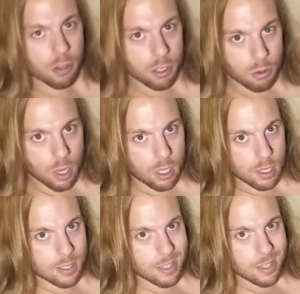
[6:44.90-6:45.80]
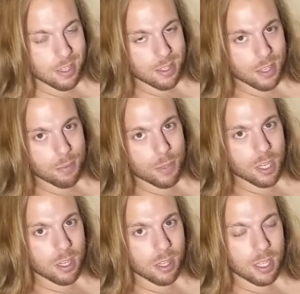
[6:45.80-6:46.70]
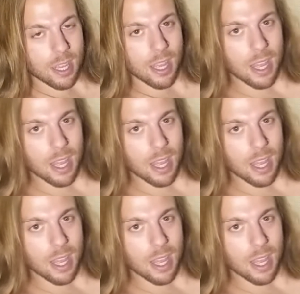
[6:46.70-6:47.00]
our QL is. It is immediately